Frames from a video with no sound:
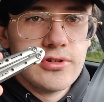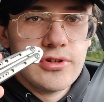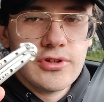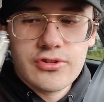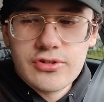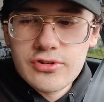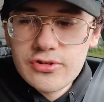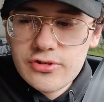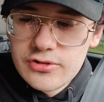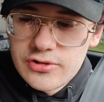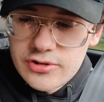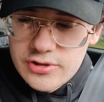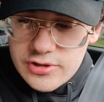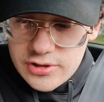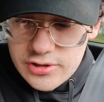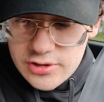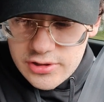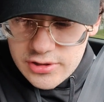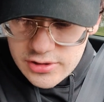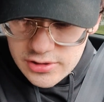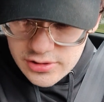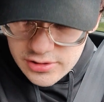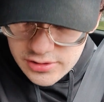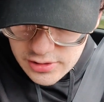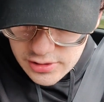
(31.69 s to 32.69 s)
This is
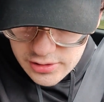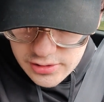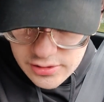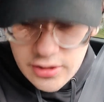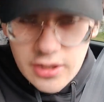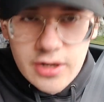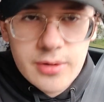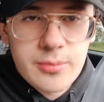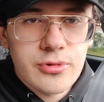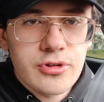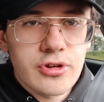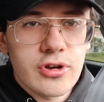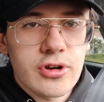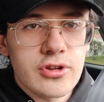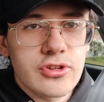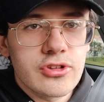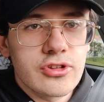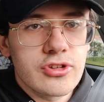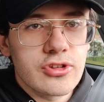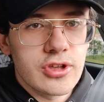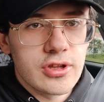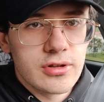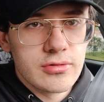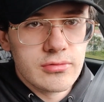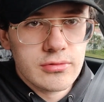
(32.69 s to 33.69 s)
the Armshark
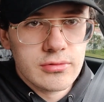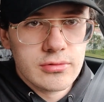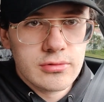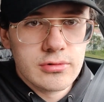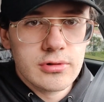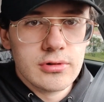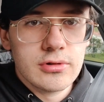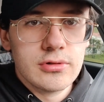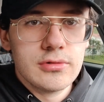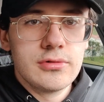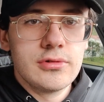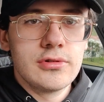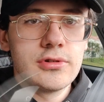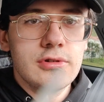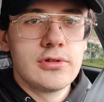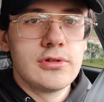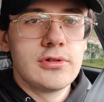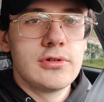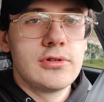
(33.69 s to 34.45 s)
Sentinel Clone.